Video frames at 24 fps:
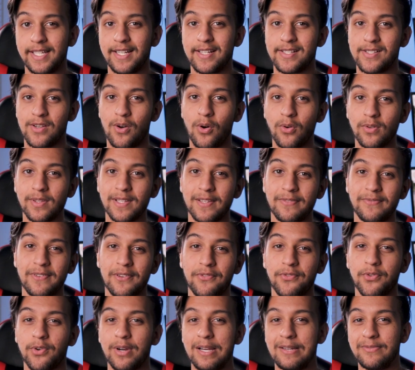it is only fit
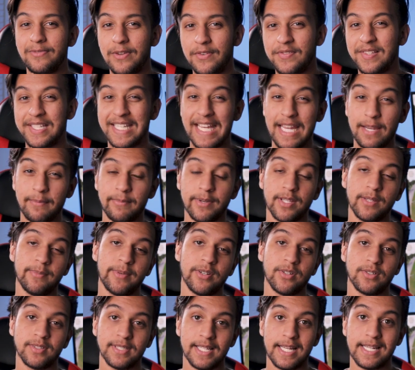for a
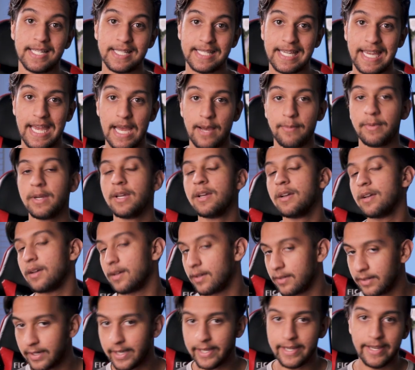58mm lens cap,
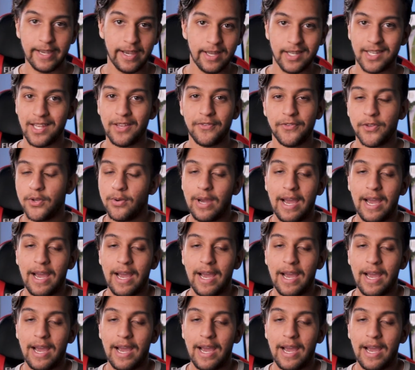Again, if you